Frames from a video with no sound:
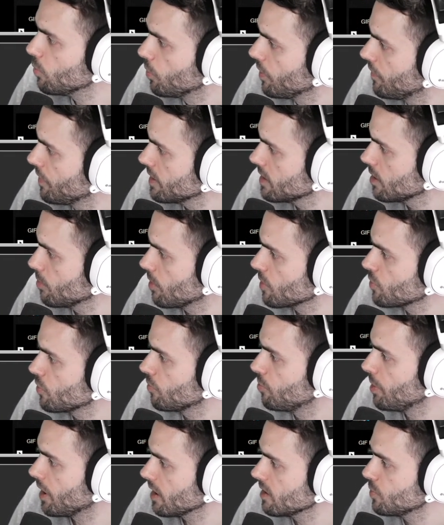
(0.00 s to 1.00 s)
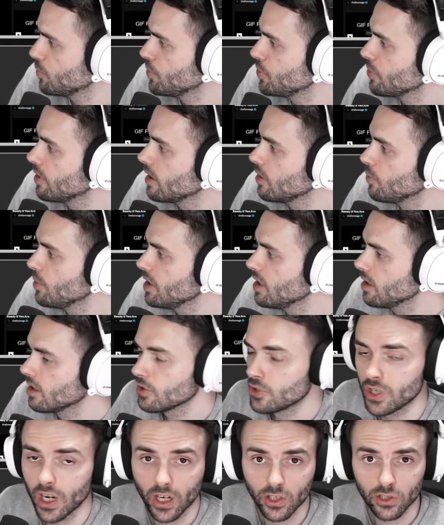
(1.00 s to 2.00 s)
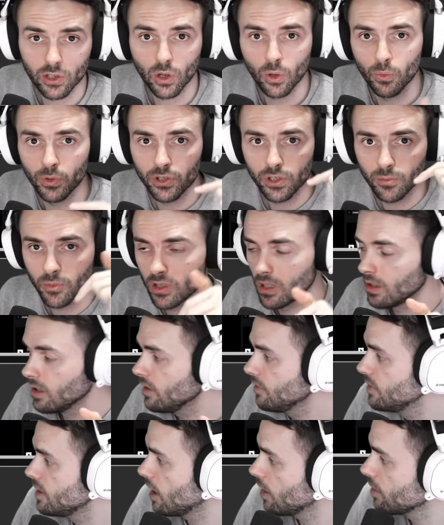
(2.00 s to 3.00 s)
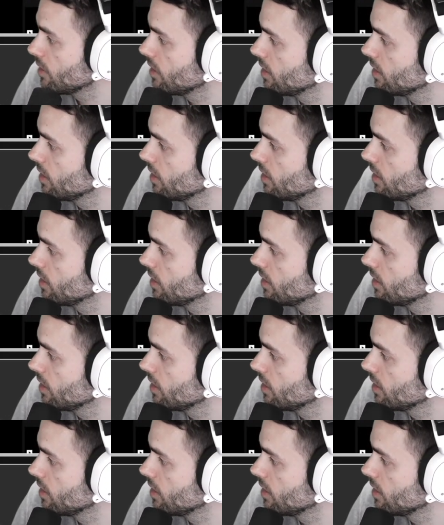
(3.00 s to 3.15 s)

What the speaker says: fixed a bunch of bugs which you can read in the changelog, which I'm going to leave down in the